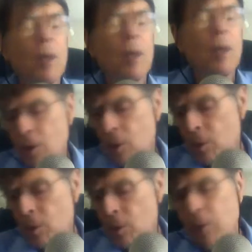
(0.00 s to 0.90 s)
So
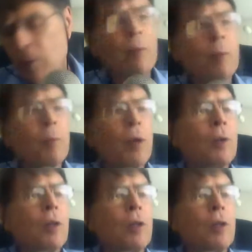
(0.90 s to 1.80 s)
if you have a part
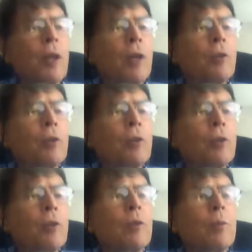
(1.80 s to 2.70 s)
that you're not sure
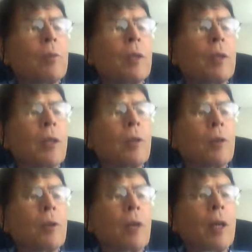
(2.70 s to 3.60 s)
if it's a protector or an